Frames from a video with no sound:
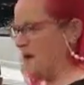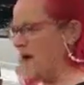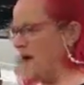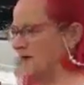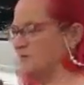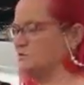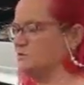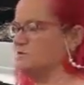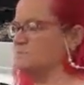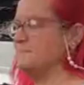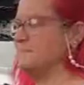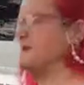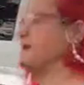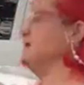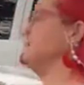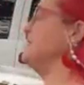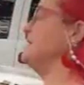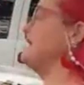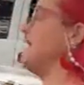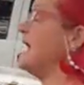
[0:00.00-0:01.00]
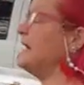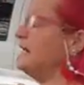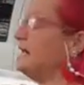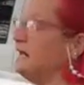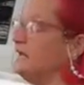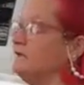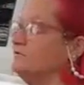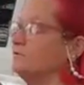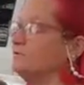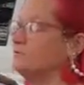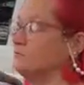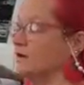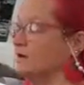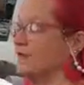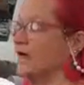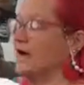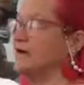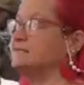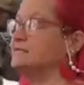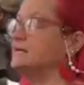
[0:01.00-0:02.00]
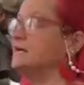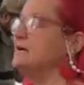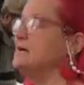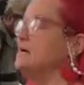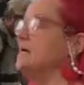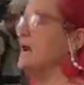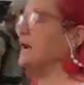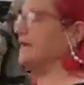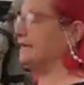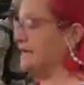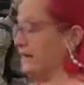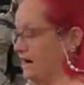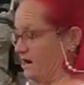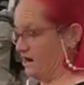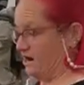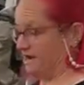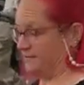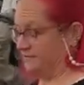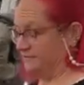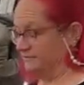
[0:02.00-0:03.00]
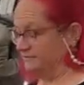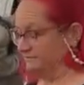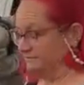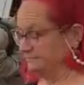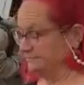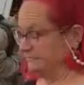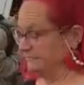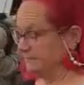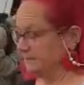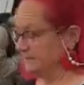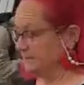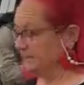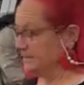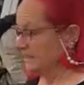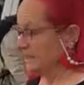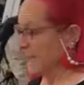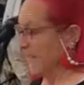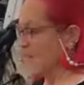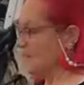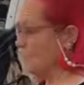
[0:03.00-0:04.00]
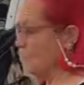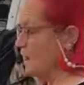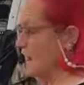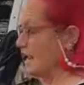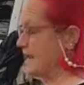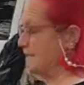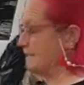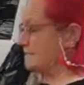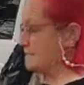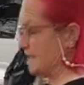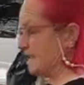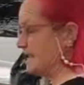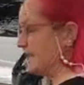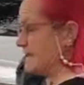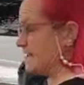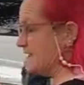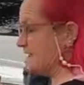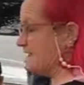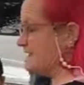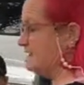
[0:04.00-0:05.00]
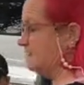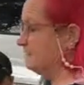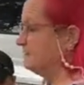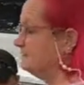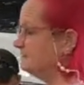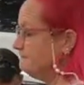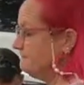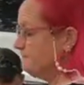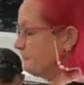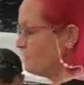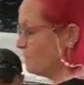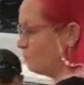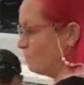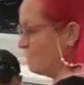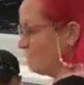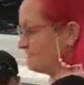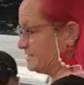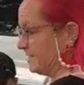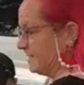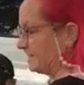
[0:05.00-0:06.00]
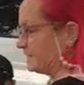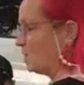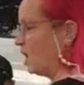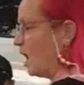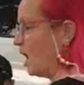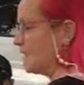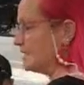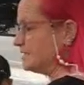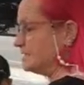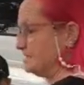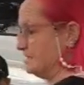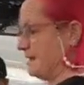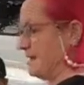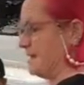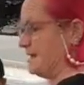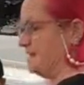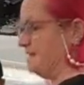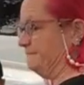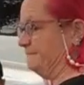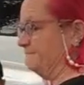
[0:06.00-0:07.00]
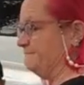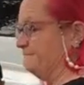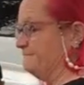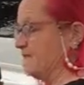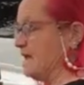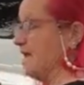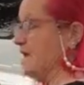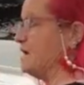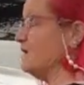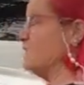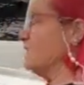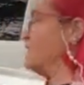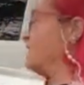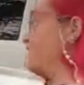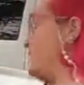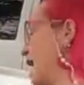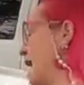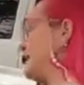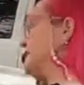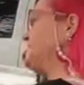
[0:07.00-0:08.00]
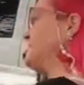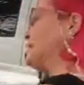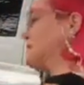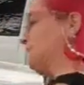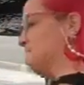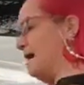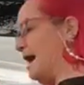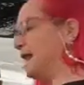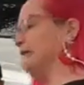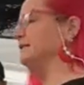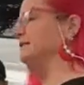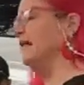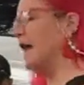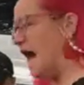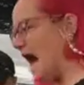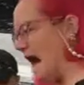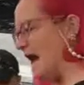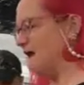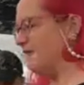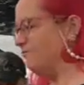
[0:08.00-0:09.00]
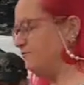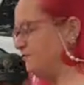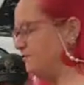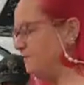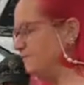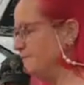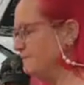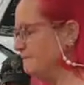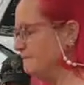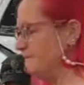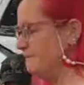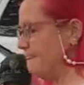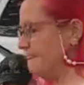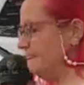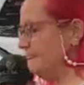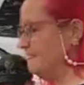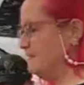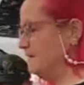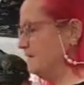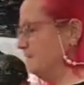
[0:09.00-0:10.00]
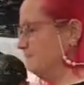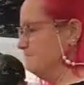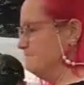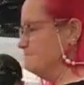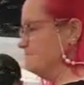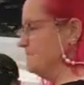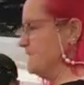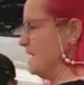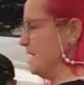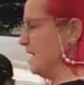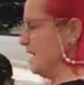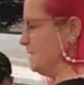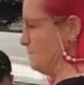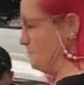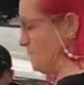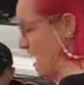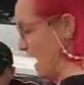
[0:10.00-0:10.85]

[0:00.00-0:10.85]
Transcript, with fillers: bags with me that i didn't even realize i carried and what it did was it caused me, it affected my life in a